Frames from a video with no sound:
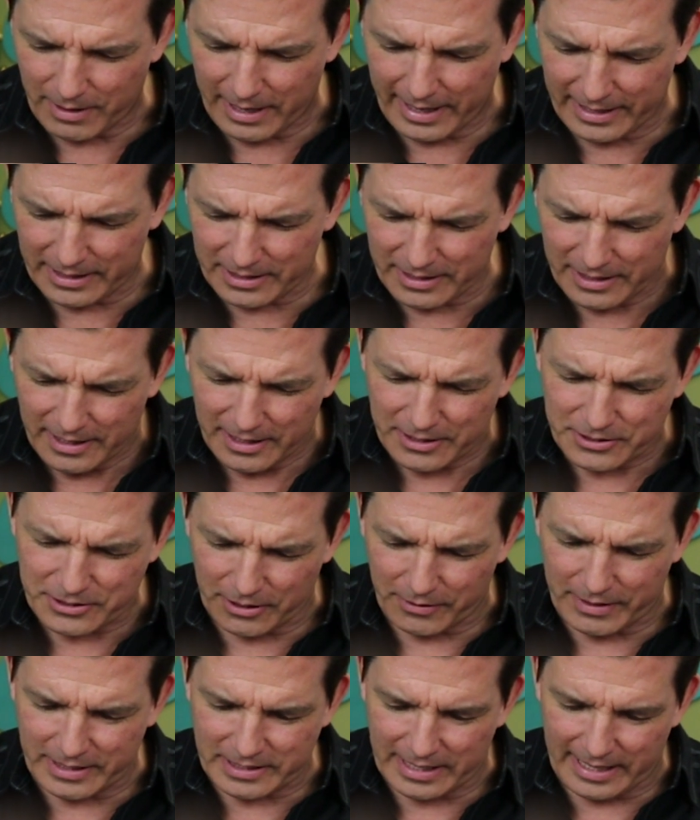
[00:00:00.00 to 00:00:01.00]
right? Yeah.
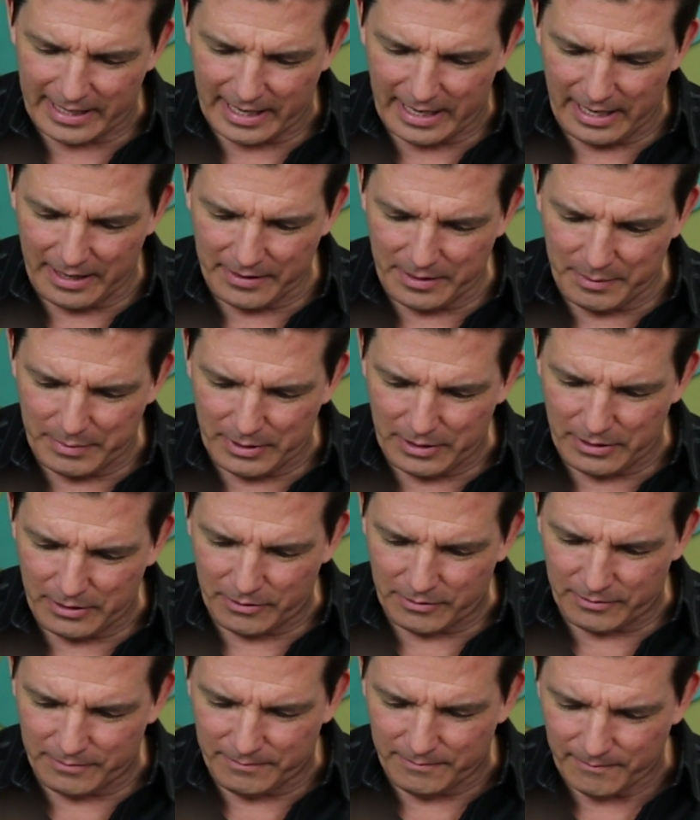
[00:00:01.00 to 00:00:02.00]
So he's like on the
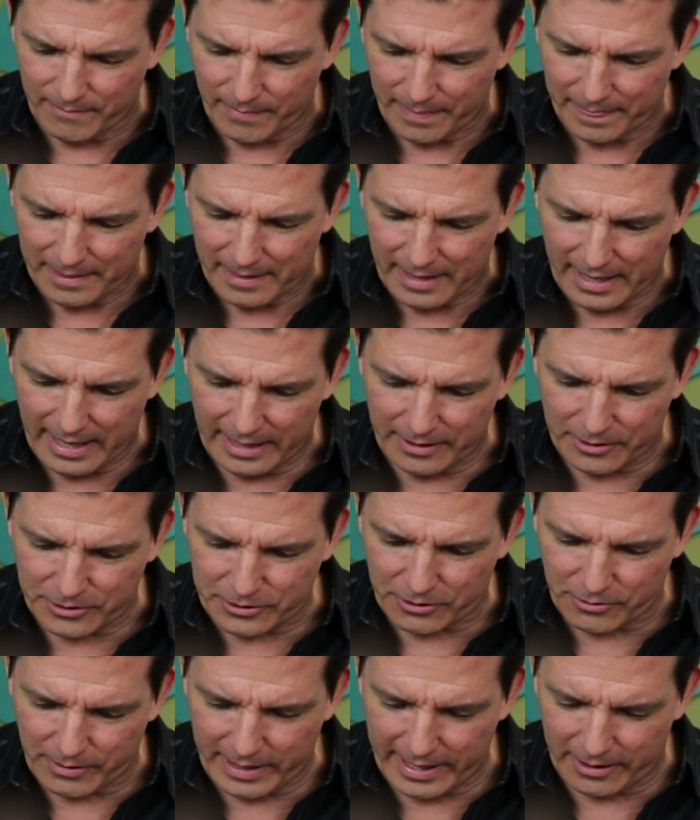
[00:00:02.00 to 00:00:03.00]
moon, and
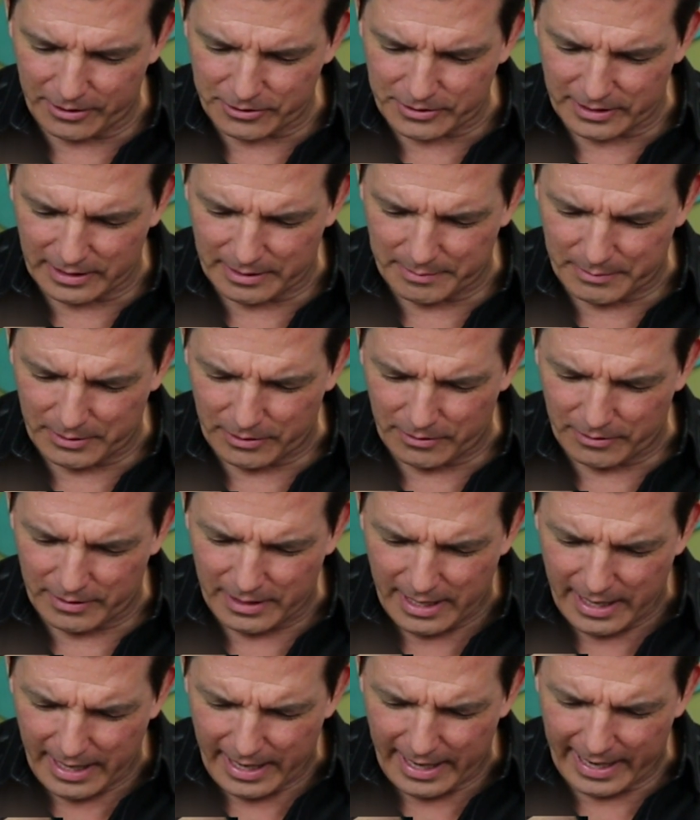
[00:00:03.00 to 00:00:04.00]
there's craters on the moon,
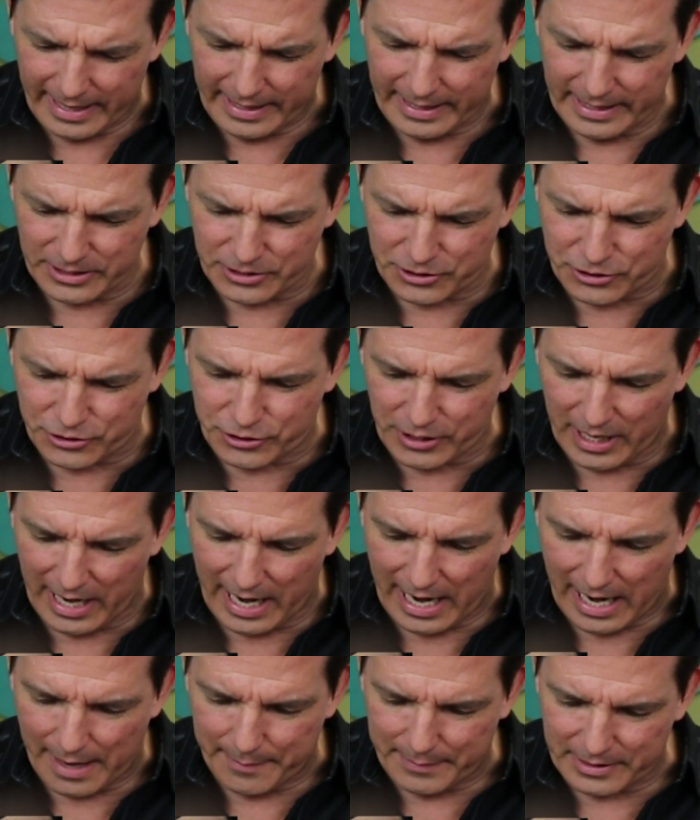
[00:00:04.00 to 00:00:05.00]
and his
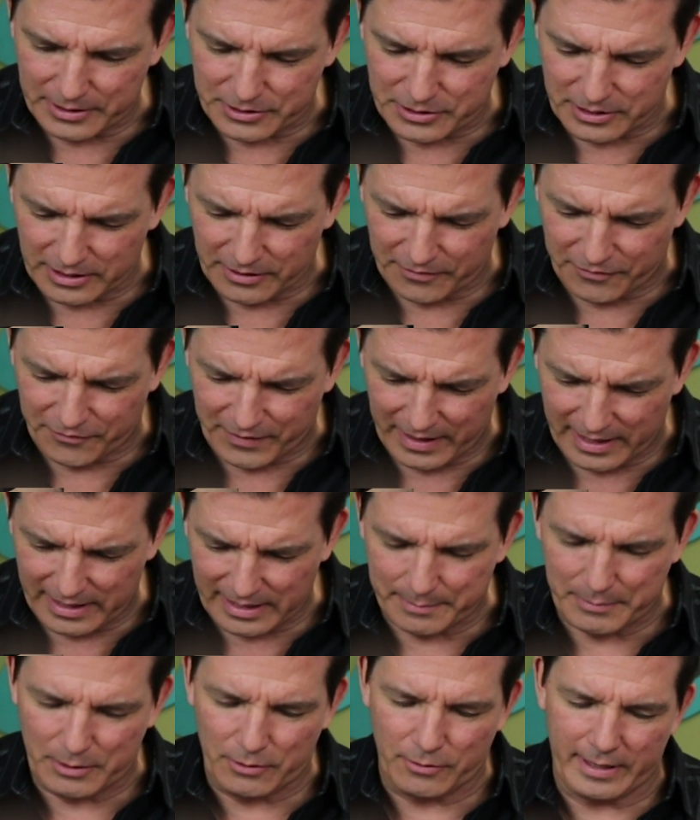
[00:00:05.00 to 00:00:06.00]
job is to
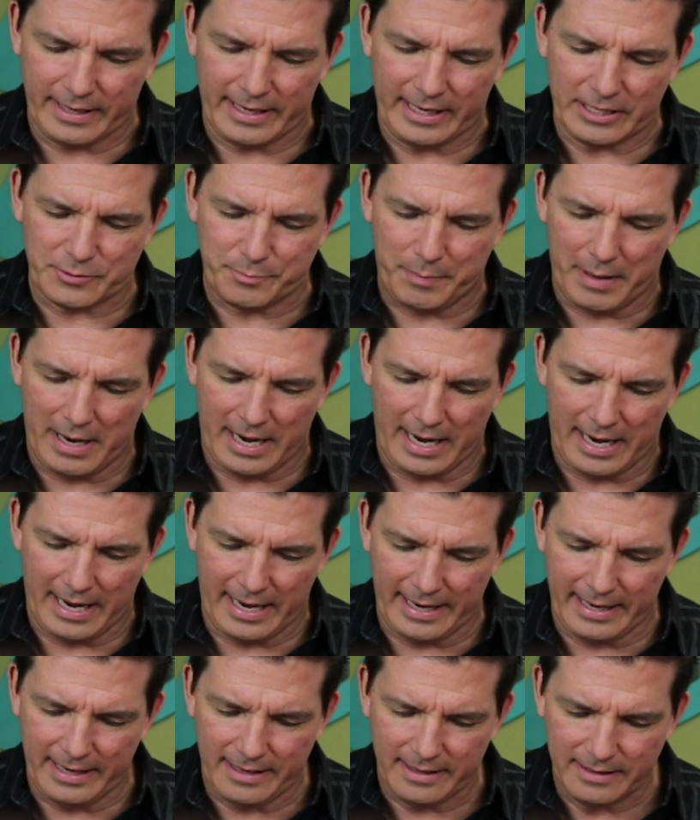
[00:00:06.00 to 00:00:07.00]
defend the moon against
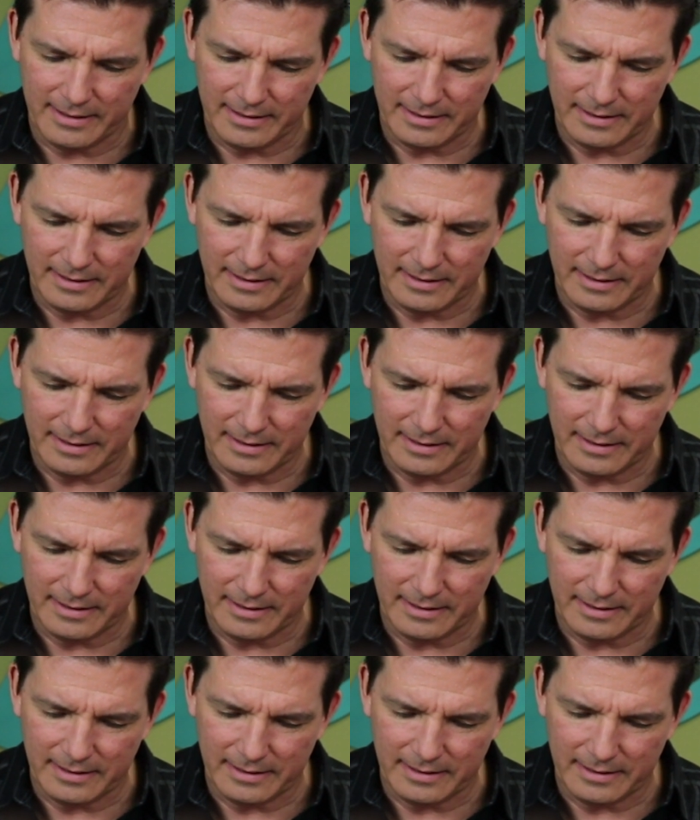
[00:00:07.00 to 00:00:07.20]
Pi